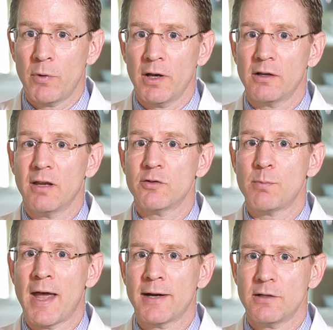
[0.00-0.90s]
And what it gives
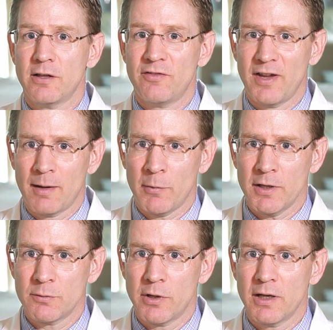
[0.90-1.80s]
back to the
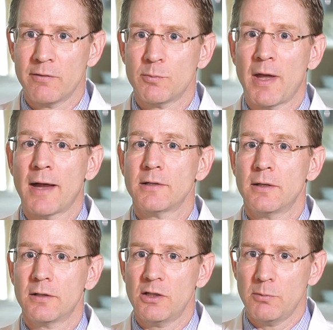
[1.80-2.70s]
families, what it gives back
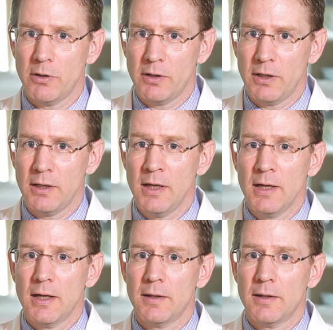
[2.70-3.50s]
to the community,